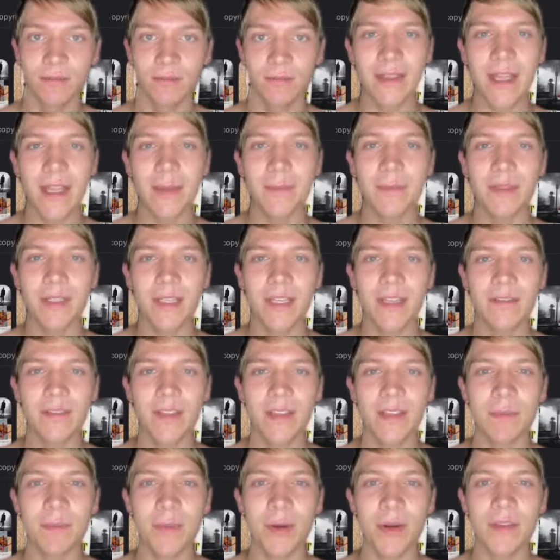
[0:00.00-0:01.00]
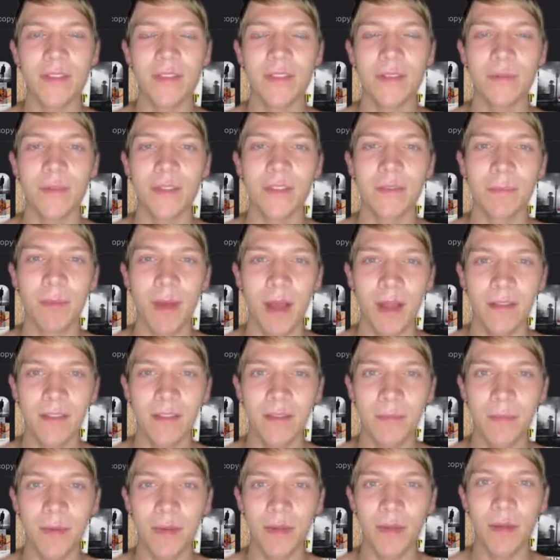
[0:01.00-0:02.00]
They believed that the person
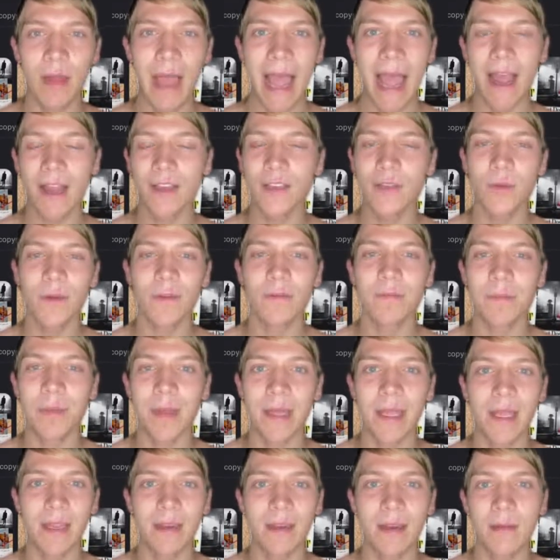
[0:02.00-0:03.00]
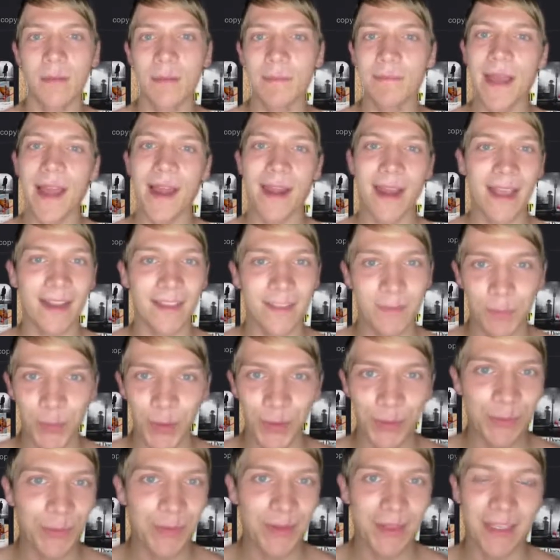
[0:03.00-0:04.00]
responsible had to have been an
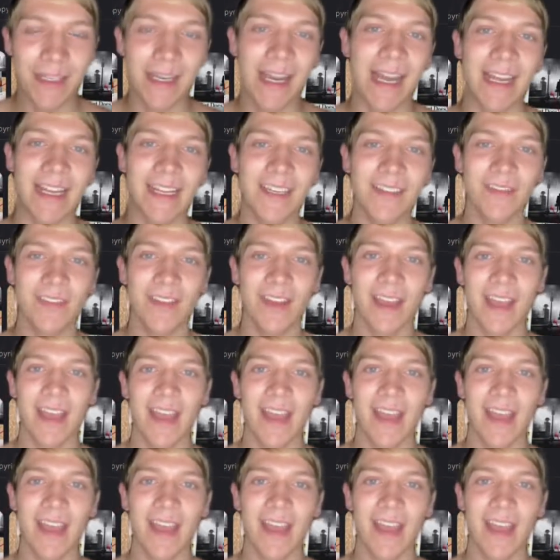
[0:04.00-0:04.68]
expert with a knife,